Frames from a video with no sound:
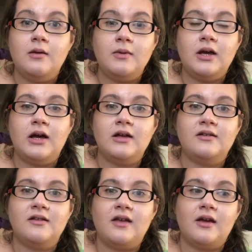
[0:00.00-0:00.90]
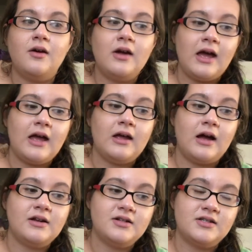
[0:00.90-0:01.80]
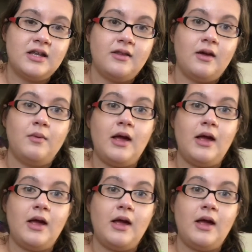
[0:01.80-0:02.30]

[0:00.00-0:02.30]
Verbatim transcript: because it's like, okay, I understand like